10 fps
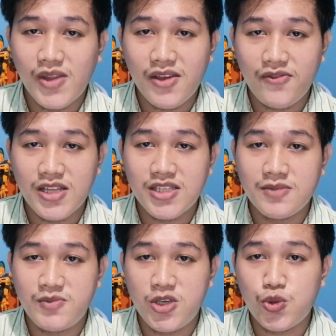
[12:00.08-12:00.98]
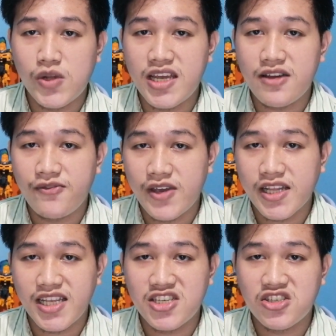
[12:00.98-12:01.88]
the events mutually
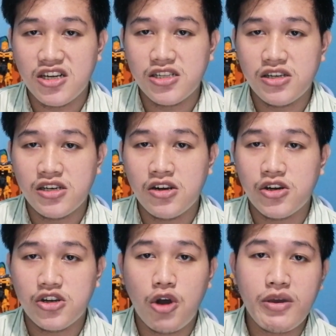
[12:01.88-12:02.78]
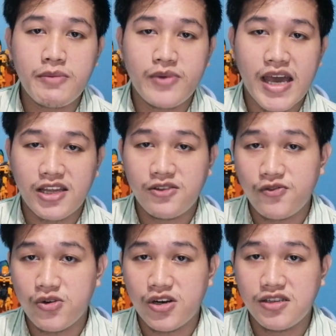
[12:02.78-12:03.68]
affect each other or going back and
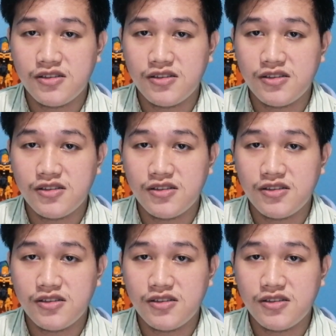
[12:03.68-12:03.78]
forth.